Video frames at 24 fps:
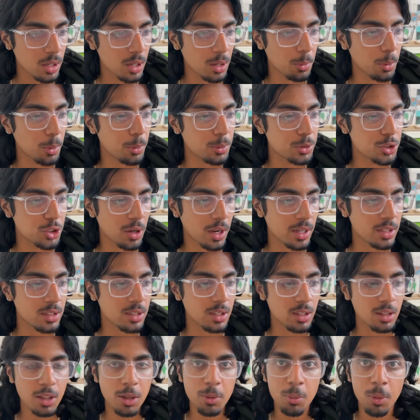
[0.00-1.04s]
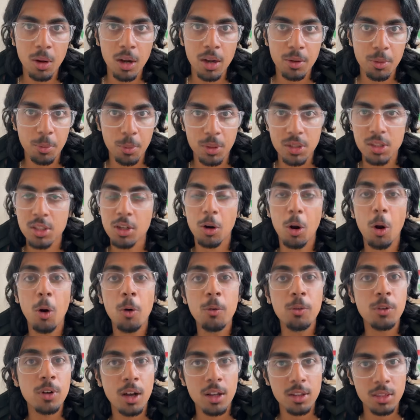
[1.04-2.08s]
would you ideally want? What's your
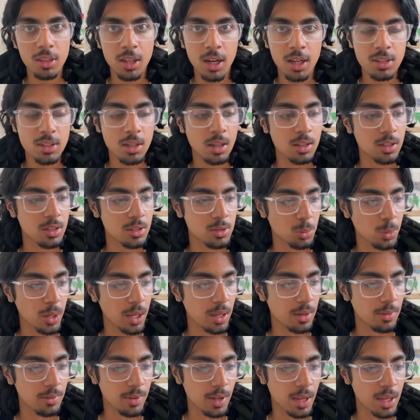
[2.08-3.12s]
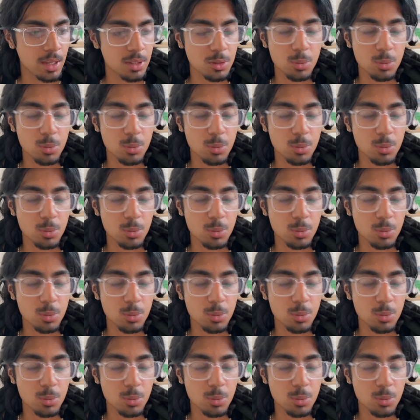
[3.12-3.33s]
overall thoughts on this wave as